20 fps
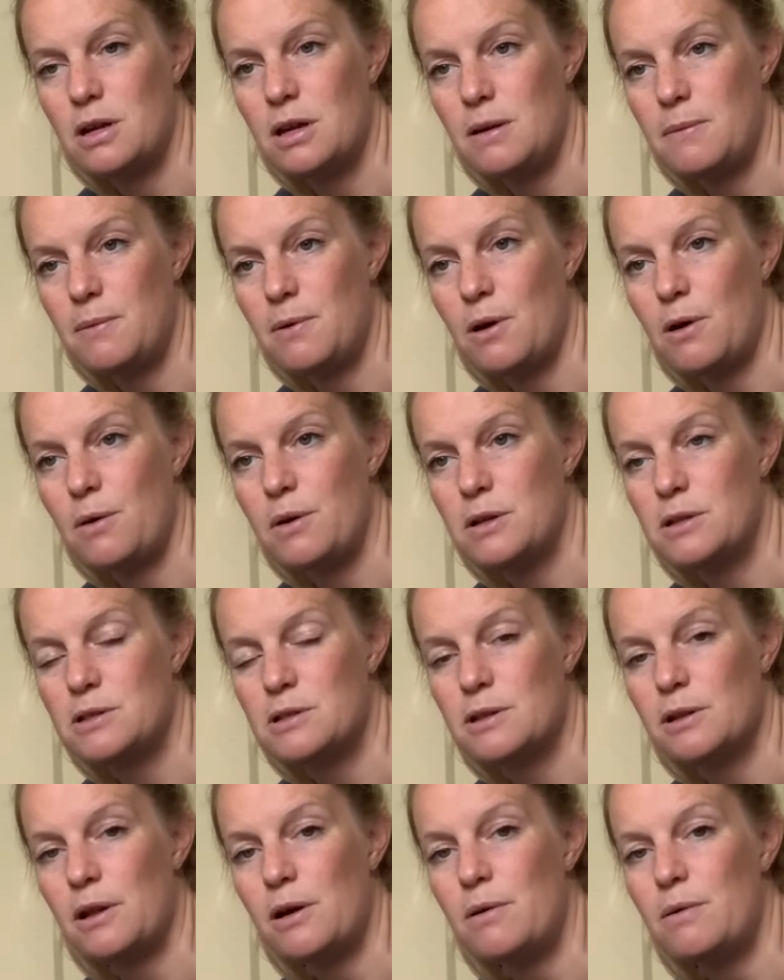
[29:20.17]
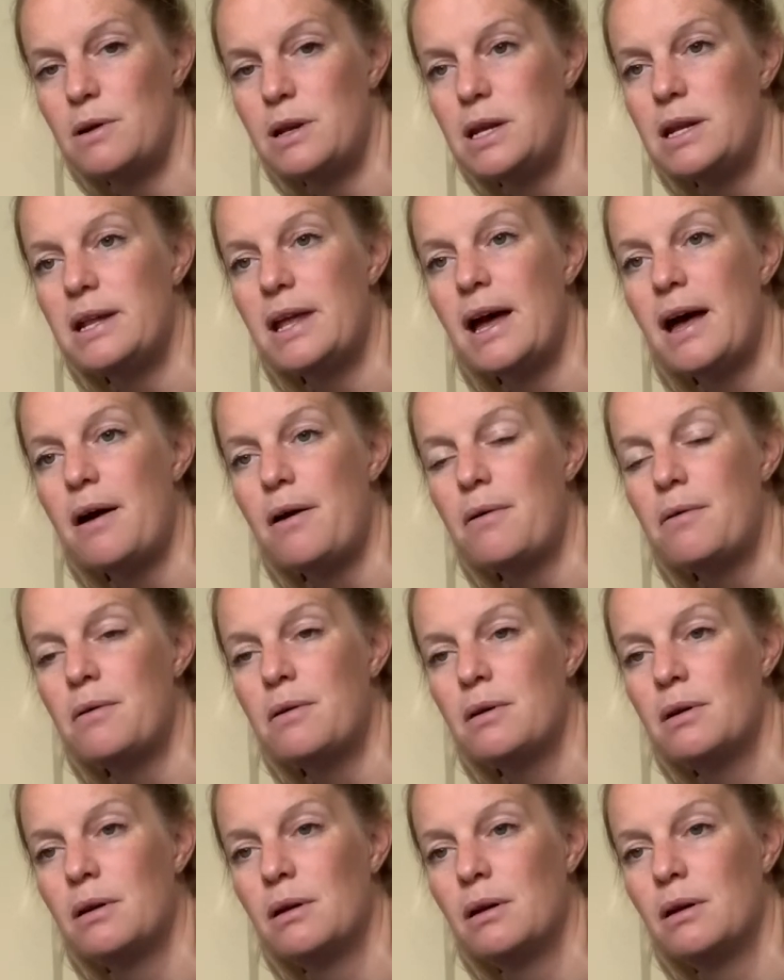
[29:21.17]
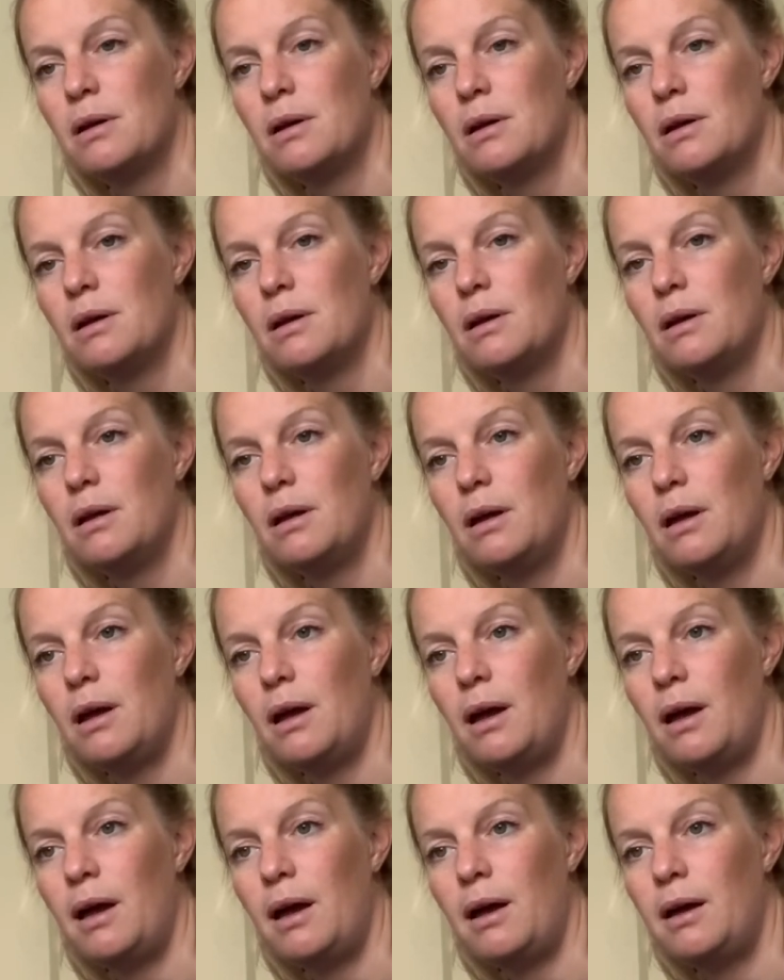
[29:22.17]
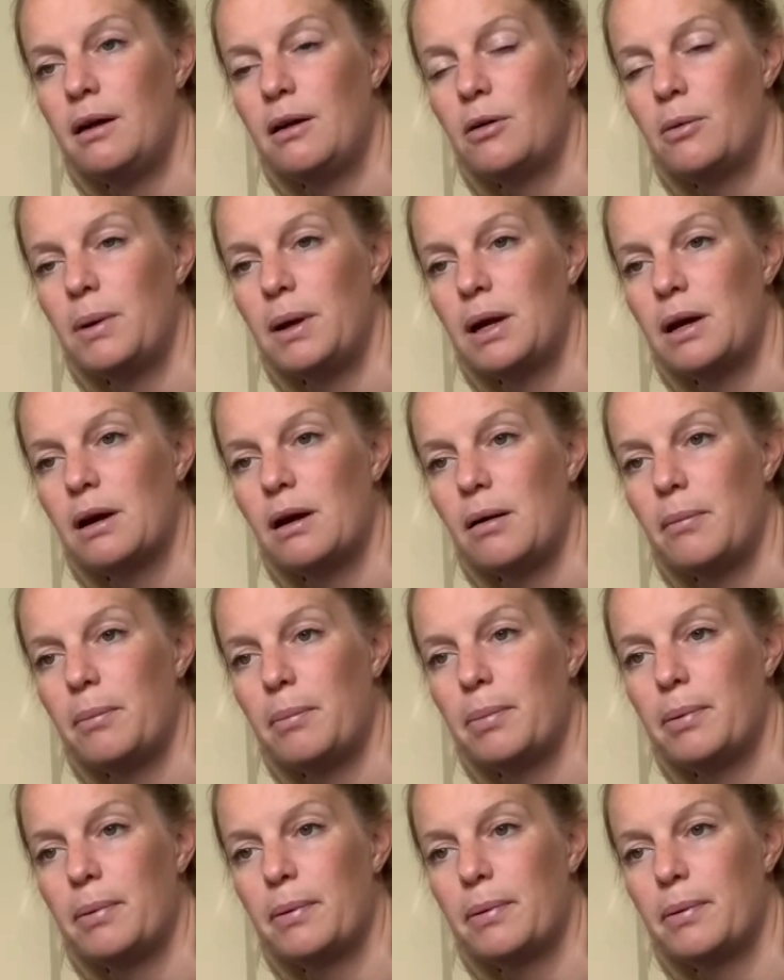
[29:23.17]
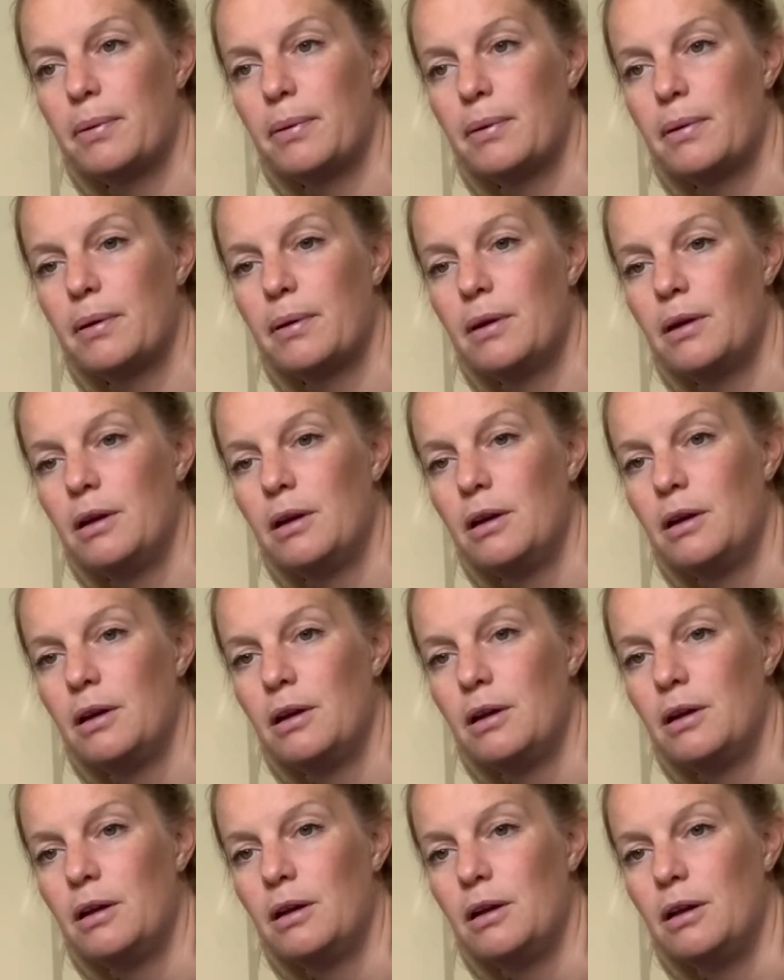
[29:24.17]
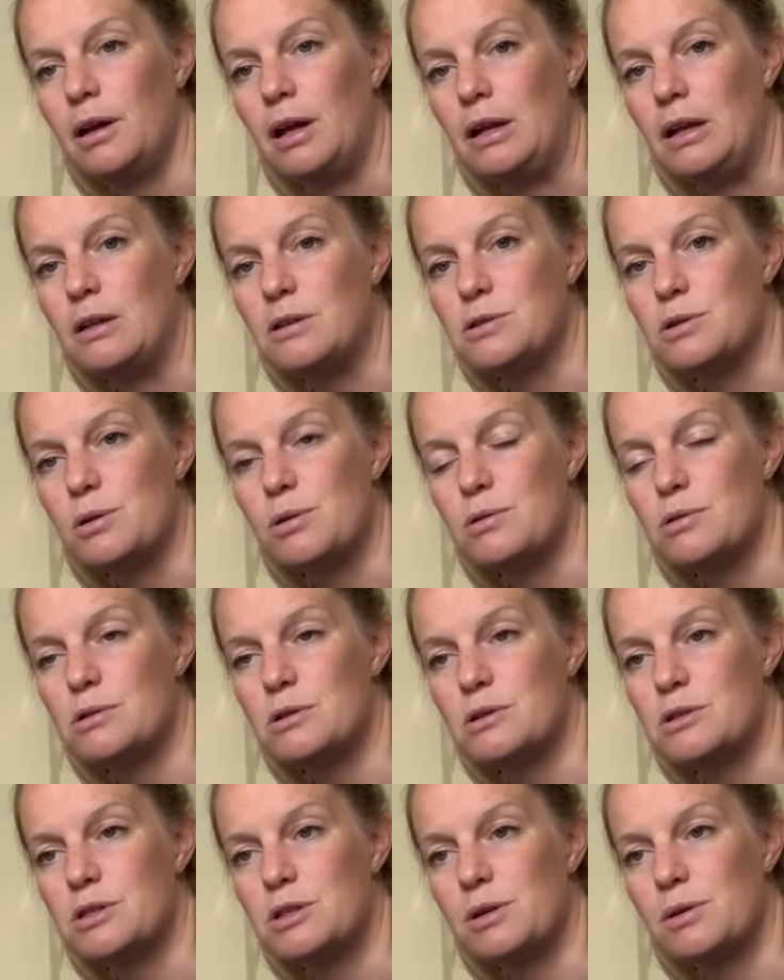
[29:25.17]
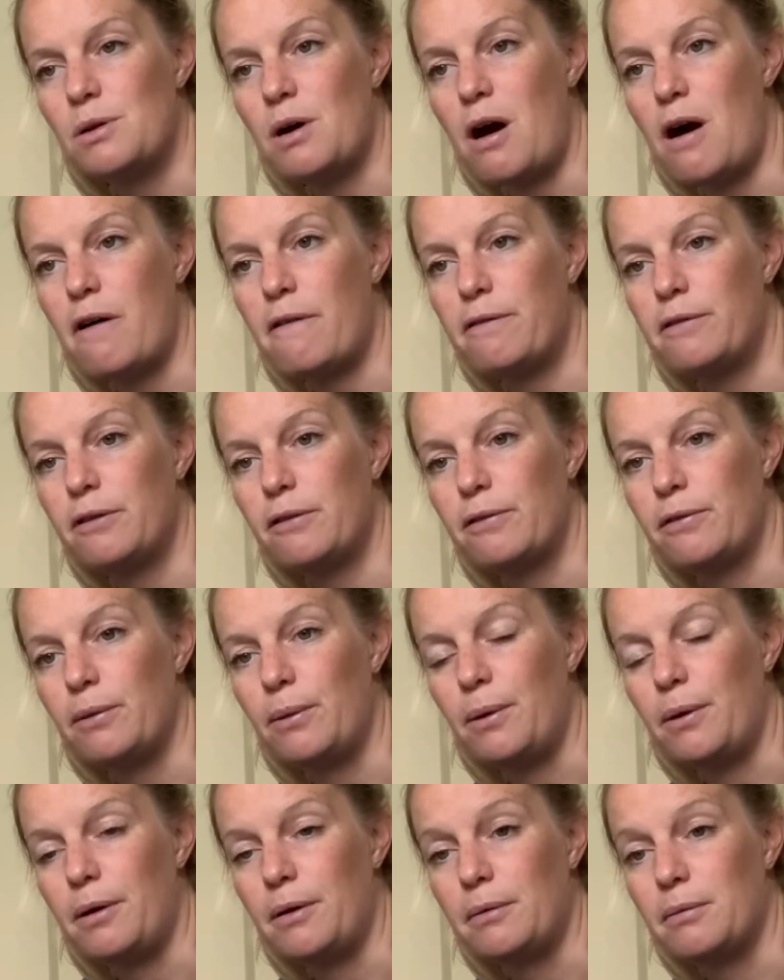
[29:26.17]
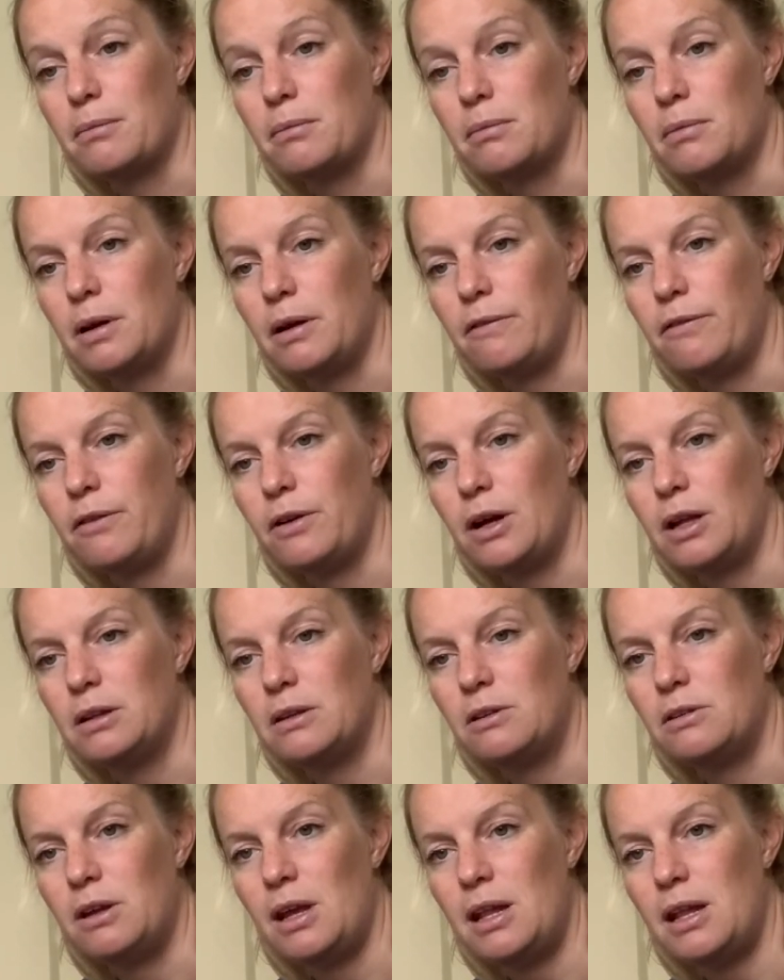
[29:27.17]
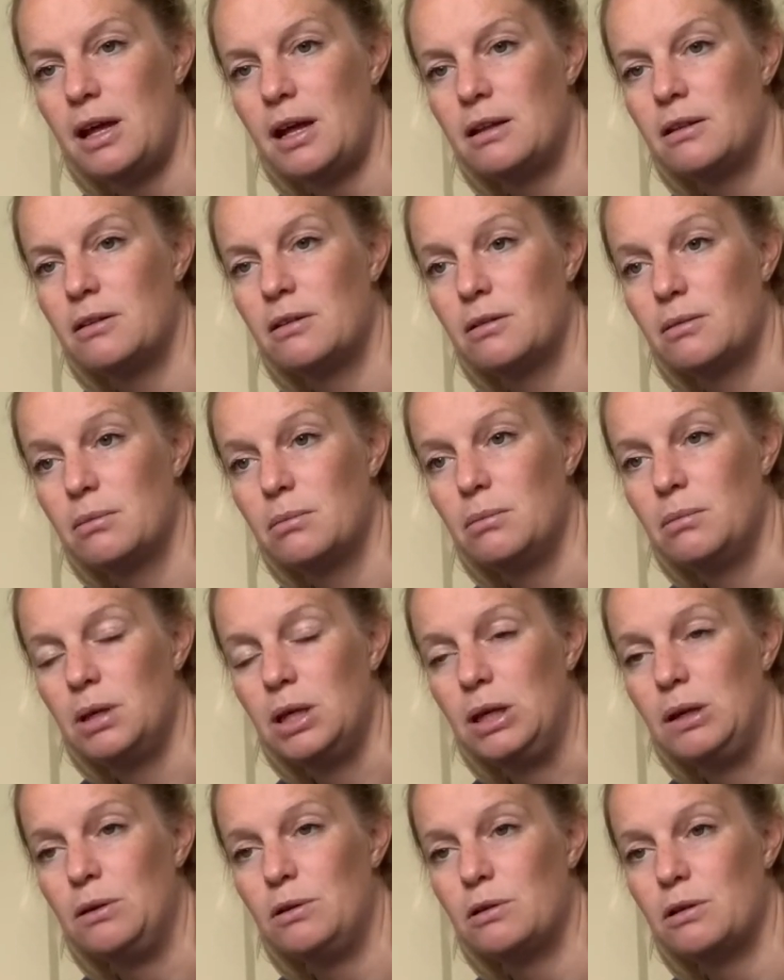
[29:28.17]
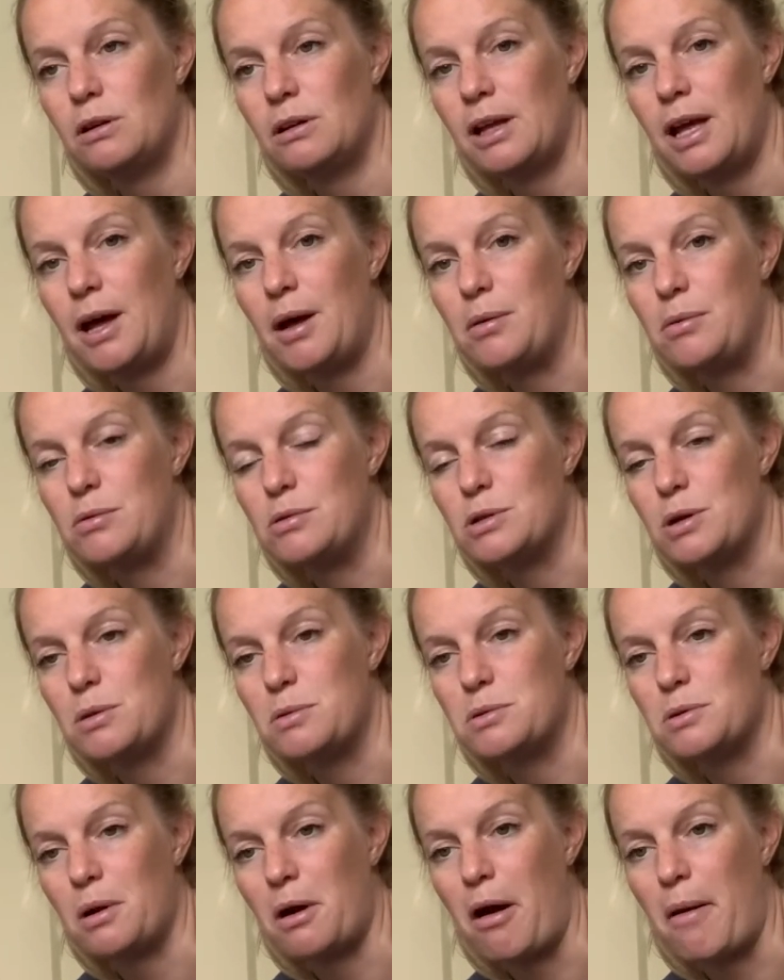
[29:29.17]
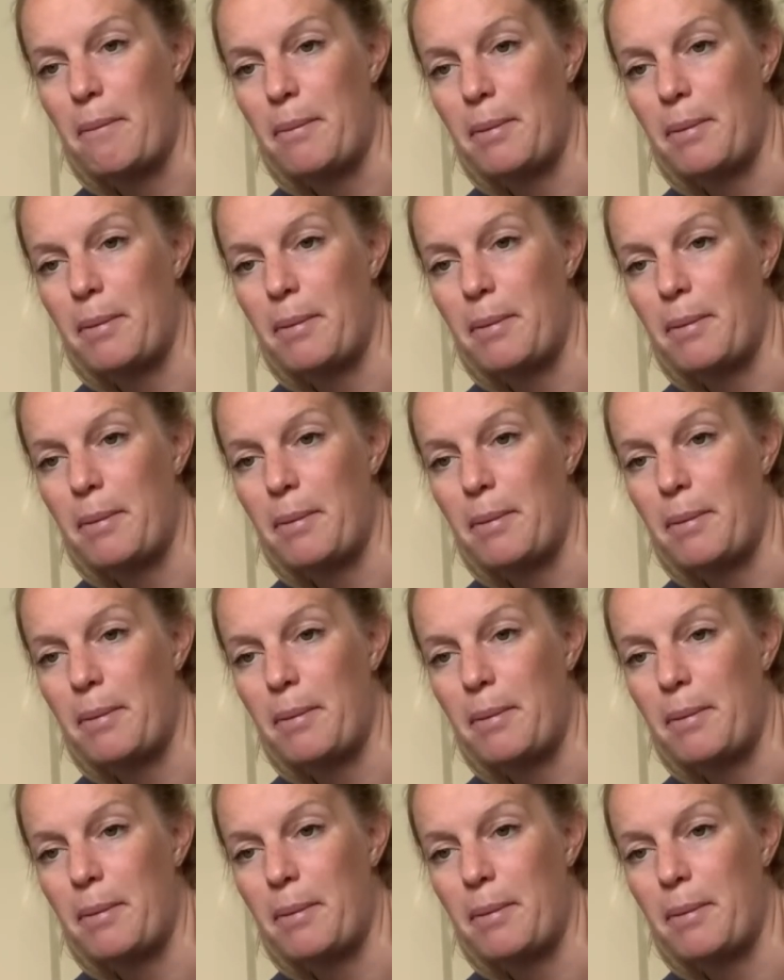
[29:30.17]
Going slowly down and quick up. And the toes are still off the floor. I forgot to say that. Heels are down, toes are up.